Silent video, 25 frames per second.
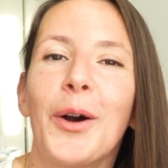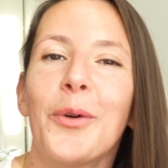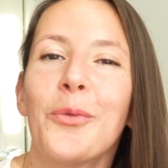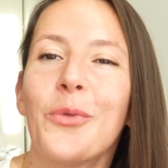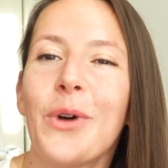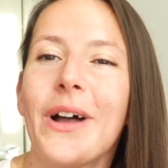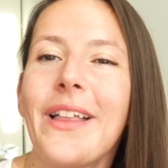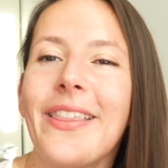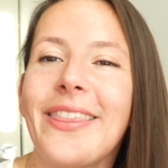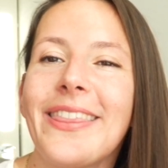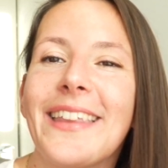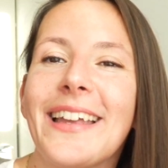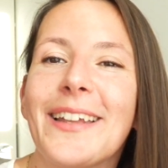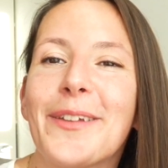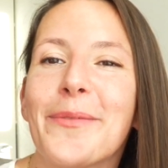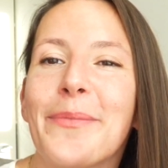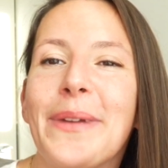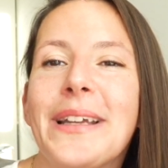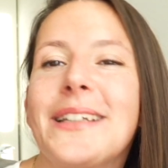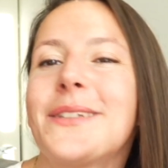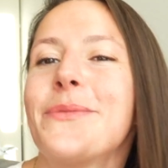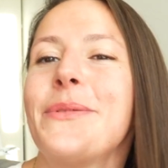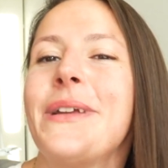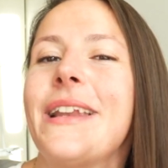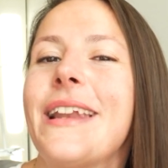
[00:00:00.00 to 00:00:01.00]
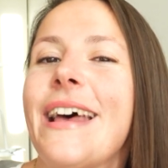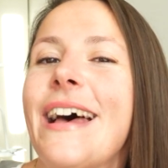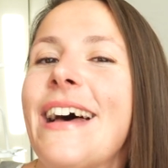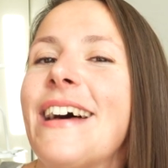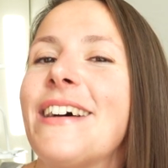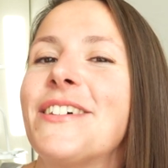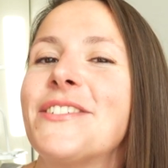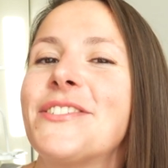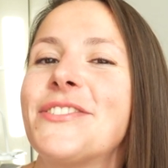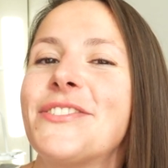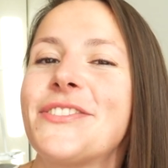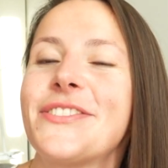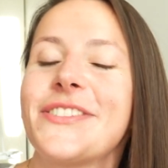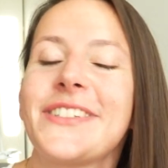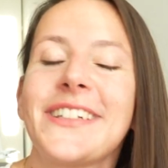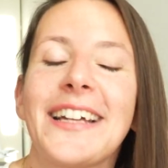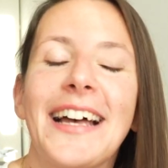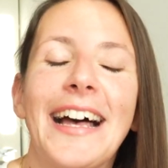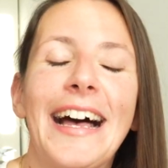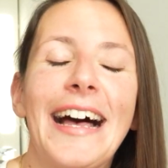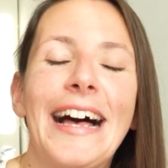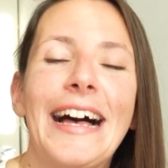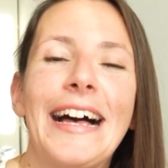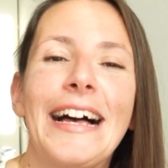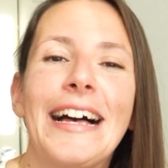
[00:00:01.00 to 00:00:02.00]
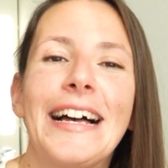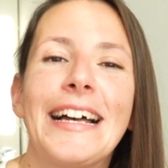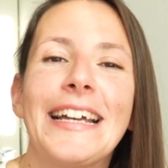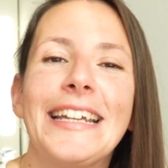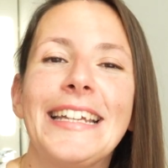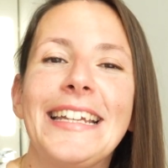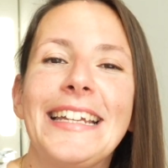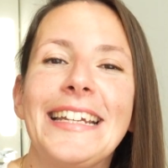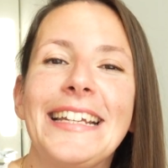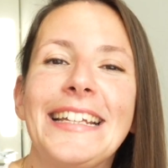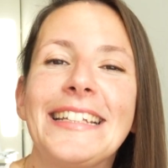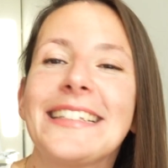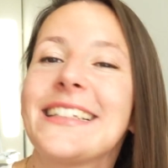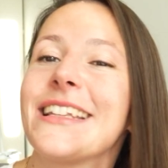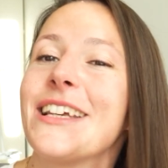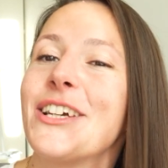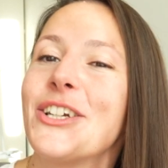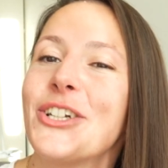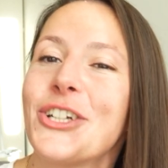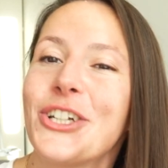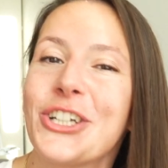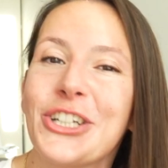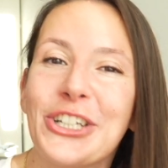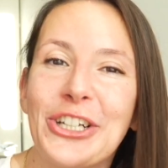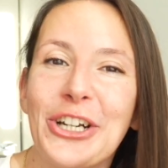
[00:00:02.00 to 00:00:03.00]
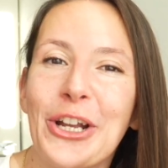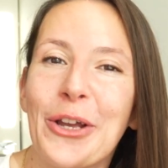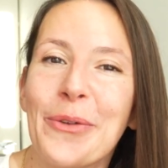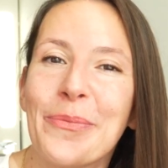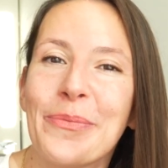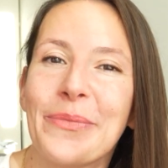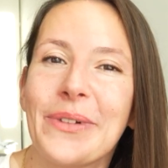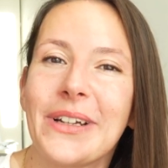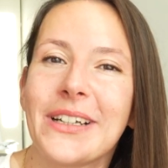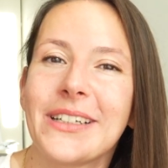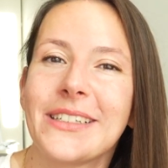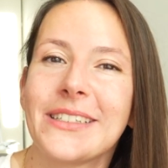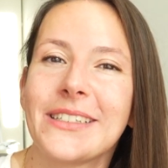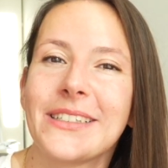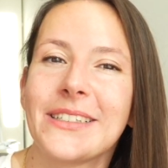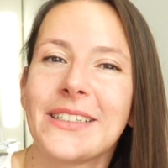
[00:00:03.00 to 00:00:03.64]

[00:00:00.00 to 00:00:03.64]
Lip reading: One that makes me laugh, it is chum.